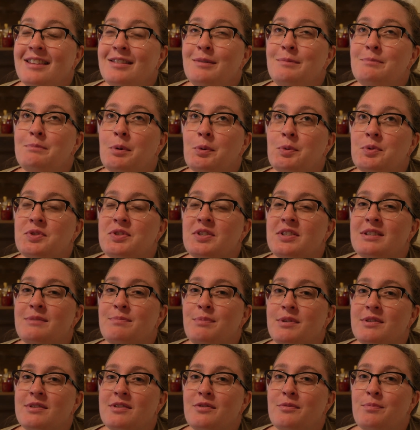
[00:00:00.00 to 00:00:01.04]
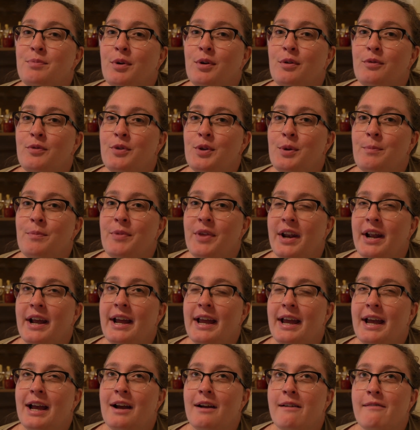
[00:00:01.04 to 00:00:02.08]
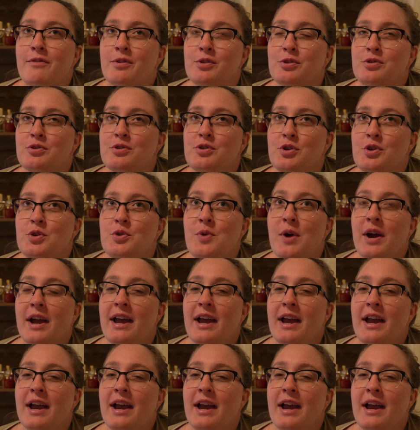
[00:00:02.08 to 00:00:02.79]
the most expensive perfume that I have, there's two.